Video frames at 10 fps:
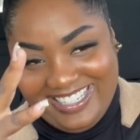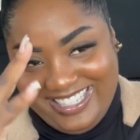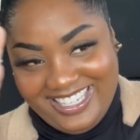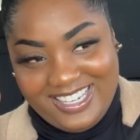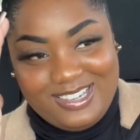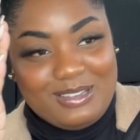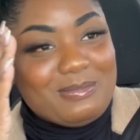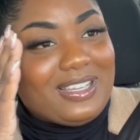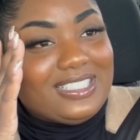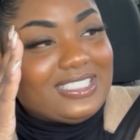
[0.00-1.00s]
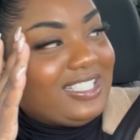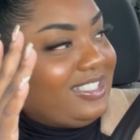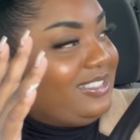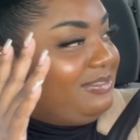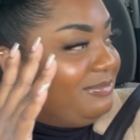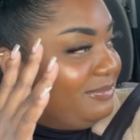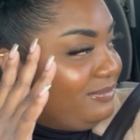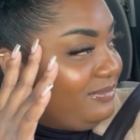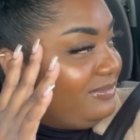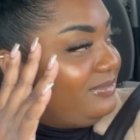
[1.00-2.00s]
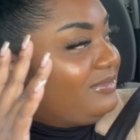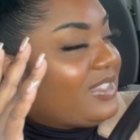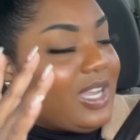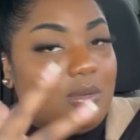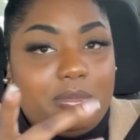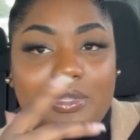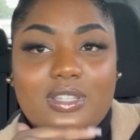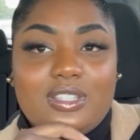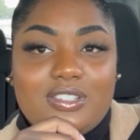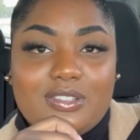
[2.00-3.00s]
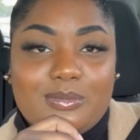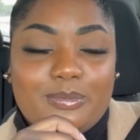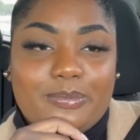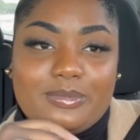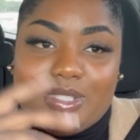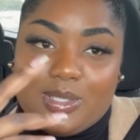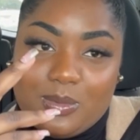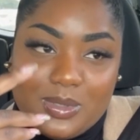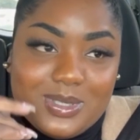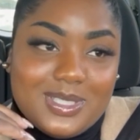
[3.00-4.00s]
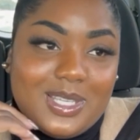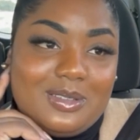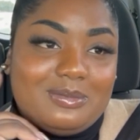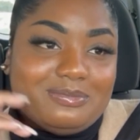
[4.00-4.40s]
Yep, I said it. I will be in the gym, so we'll see.